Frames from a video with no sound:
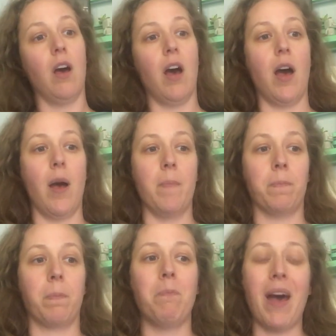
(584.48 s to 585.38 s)

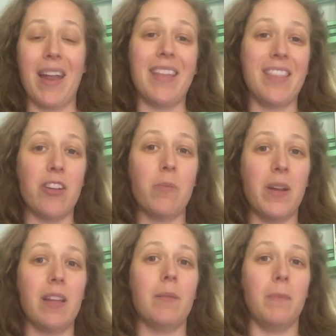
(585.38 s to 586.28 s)
But at the
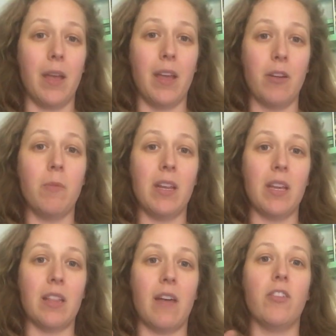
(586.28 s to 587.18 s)

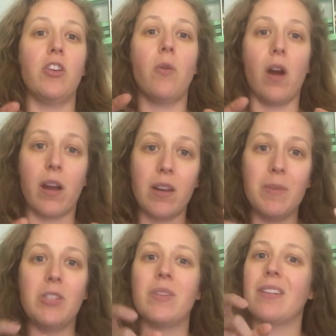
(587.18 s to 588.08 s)
intermediate level, you are going to be
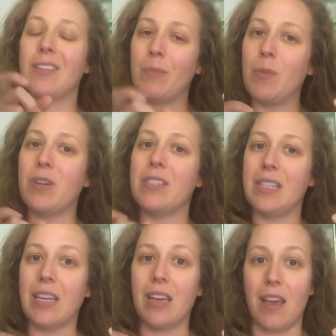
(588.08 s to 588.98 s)
doing a little bit more
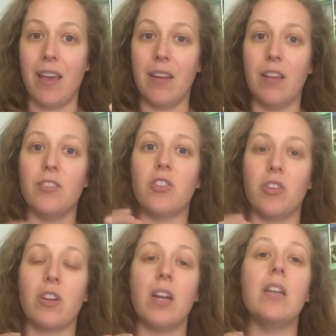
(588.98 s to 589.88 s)
digging in, and so
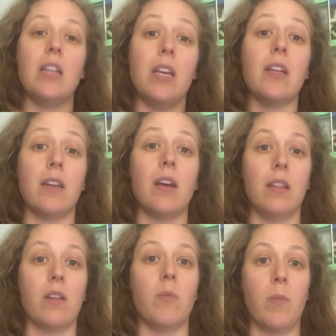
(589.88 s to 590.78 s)
you're going to need a
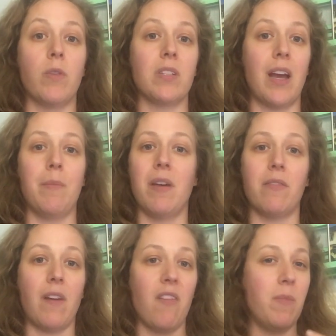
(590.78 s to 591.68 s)
little bit more time. That
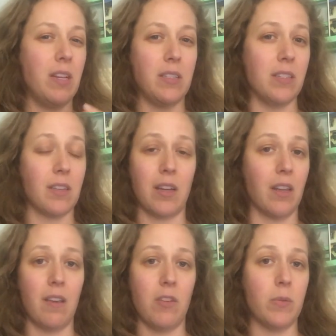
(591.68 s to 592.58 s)
5 minutes isn't going to
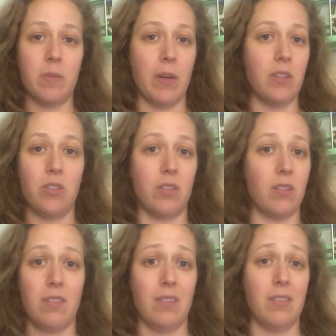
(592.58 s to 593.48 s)
give you as much
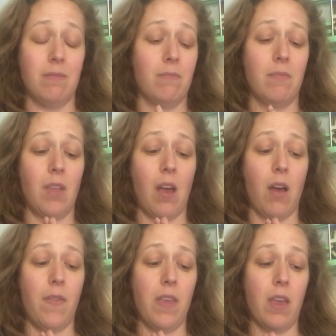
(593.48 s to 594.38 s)

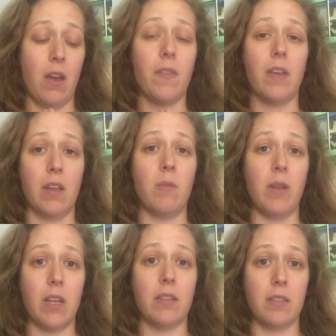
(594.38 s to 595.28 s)
on the
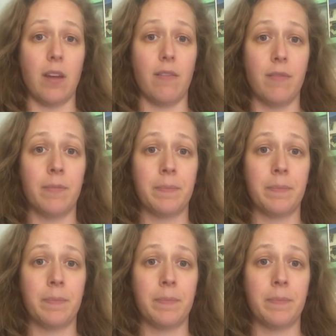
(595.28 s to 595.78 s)
intermediate stuff.